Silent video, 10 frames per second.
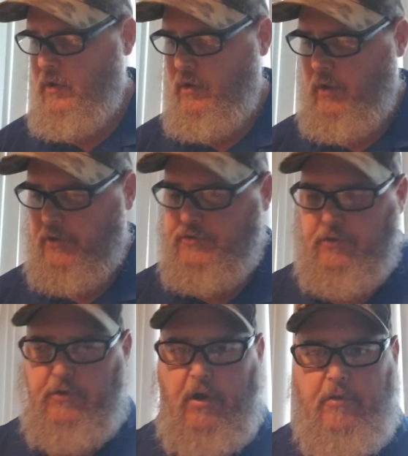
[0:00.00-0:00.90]
I
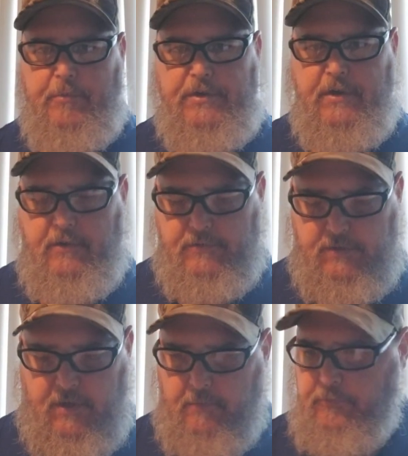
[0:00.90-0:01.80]
showed you all the materials it
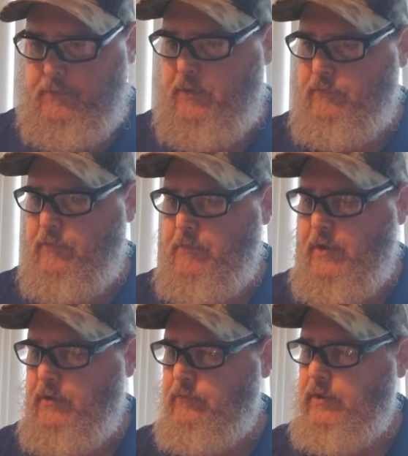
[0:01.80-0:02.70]
comes with for
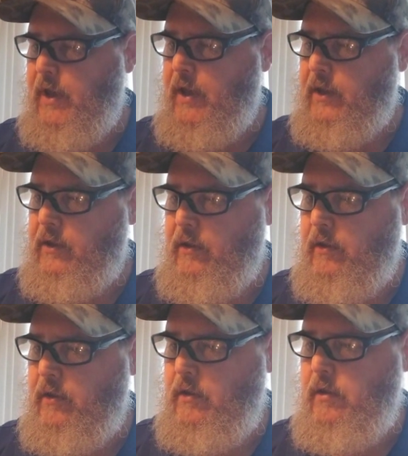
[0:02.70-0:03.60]
my tying.
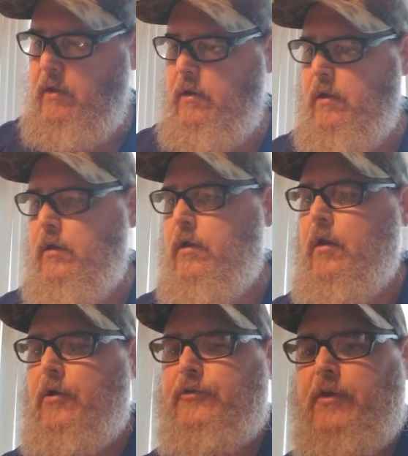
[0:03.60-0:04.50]
It
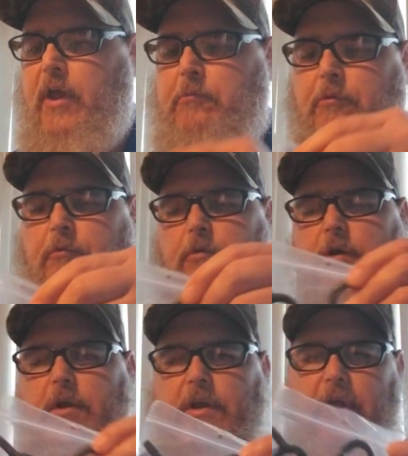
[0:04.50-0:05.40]
also came a
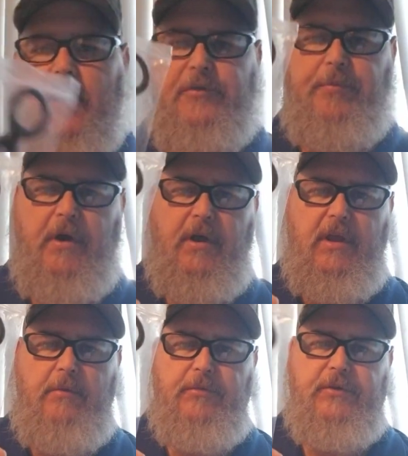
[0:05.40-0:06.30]
really nice pair of
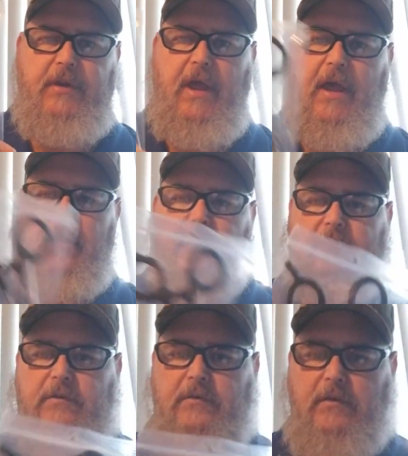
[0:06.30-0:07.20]

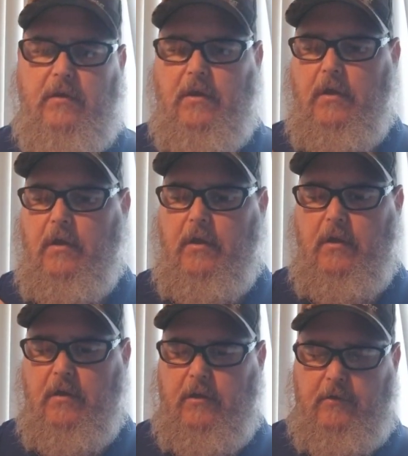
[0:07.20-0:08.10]
hemostats.
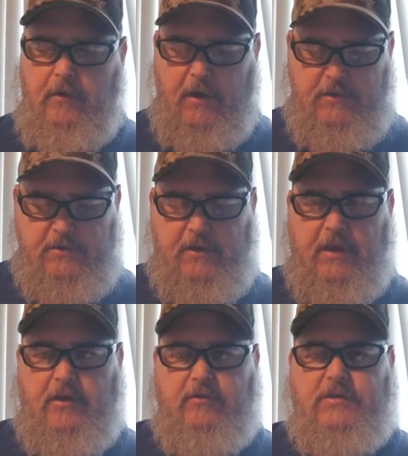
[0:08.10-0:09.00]
And they're not just
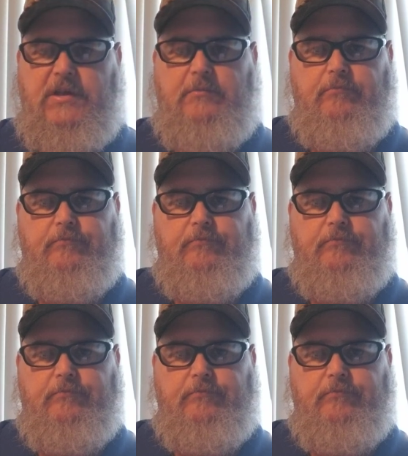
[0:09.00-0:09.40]
like your cheap